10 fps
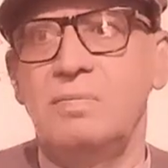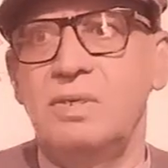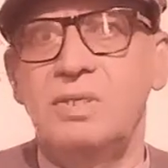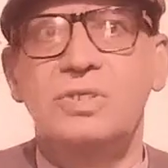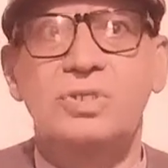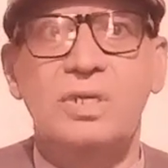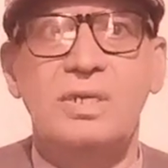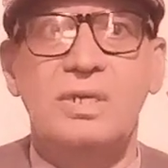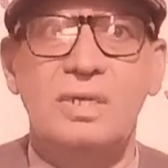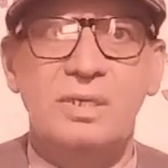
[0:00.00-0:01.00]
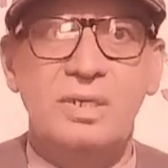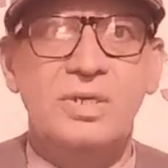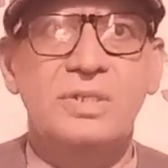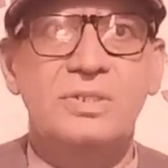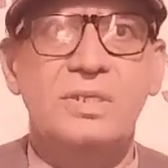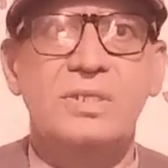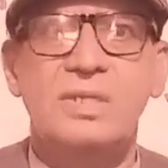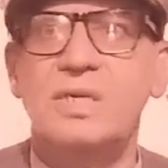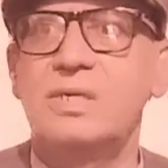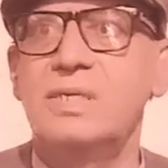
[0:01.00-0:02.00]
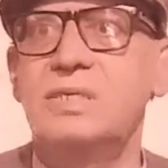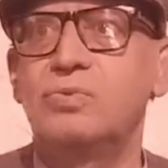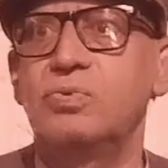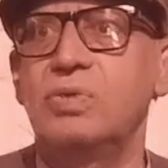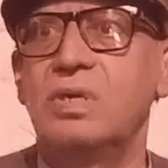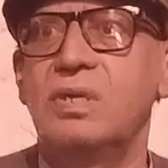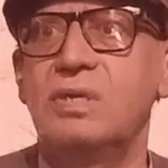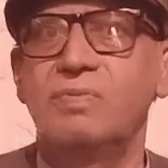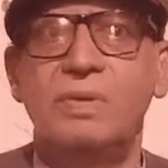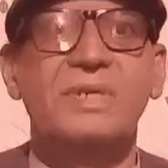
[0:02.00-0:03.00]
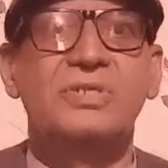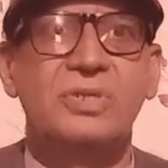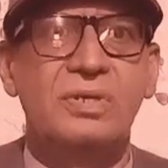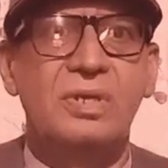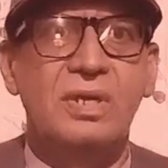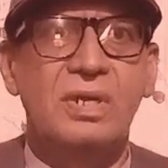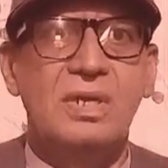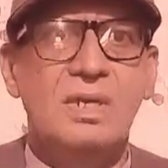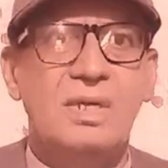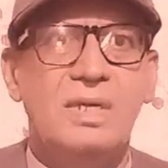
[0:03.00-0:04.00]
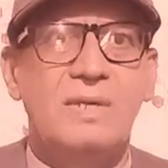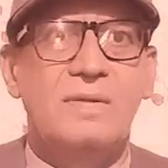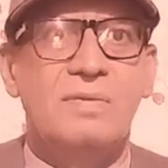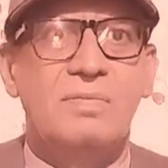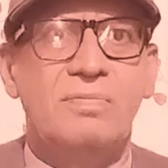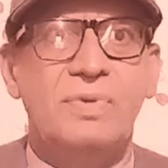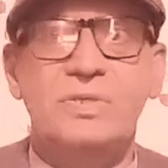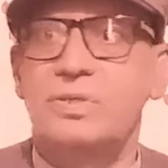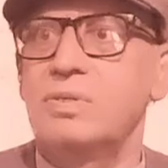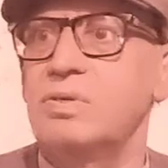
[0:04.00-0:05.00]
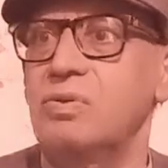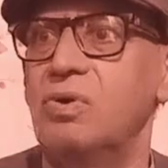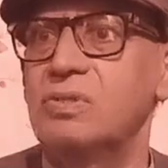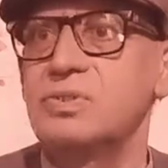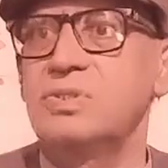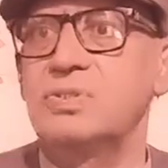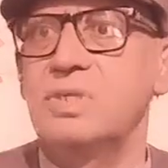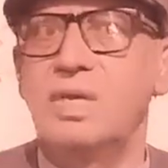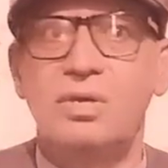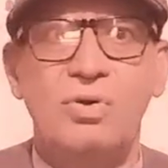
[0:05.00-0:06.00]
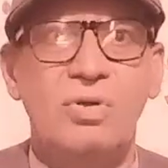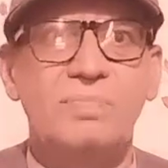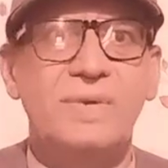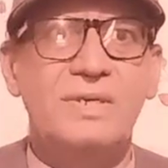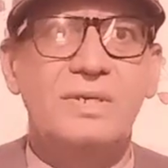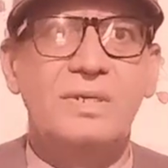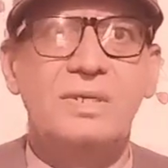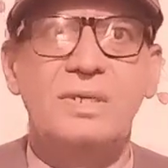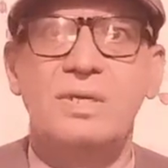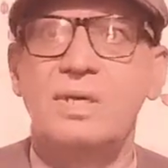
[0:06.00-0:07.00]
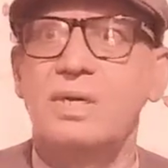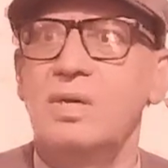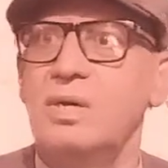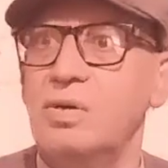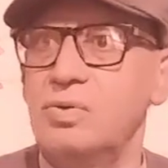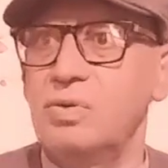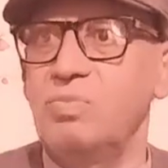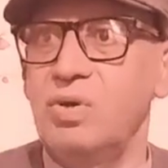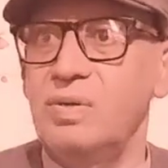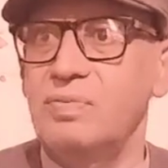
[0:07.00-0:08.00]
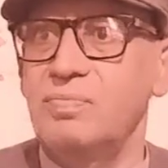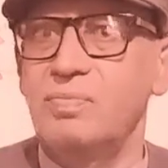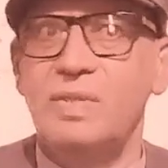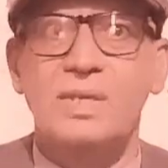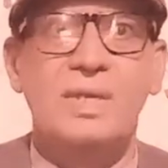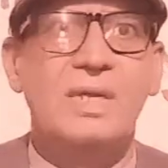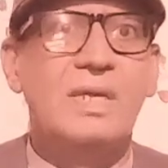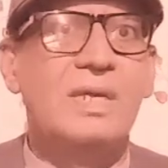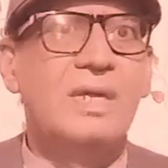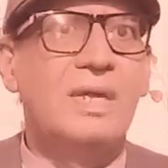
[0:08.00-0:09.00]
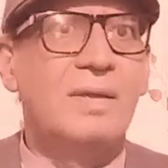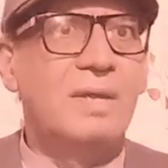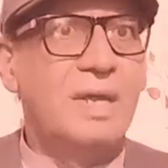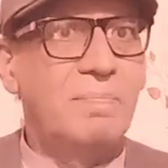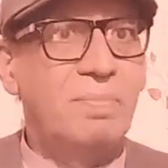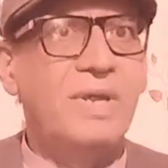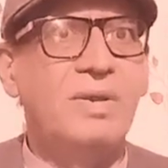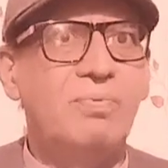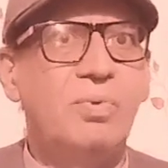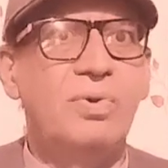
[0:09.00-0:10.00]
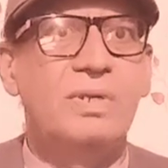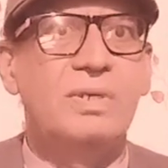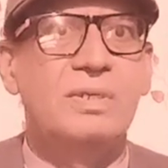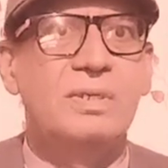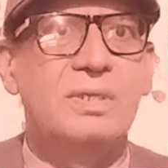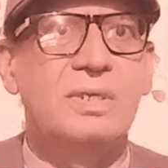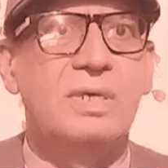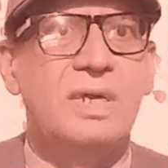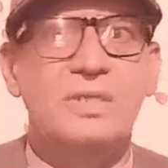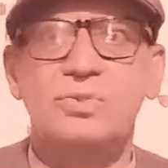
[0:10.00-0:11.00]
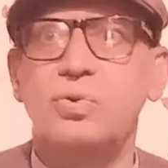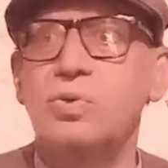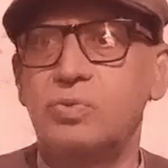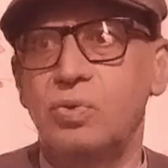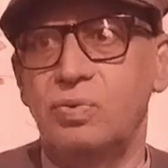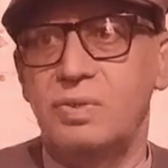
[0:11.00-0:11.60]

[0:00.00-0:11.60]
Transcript: Initial irritation that lead to the inflammation, which causes enlargement, edema, and painful and sore throat.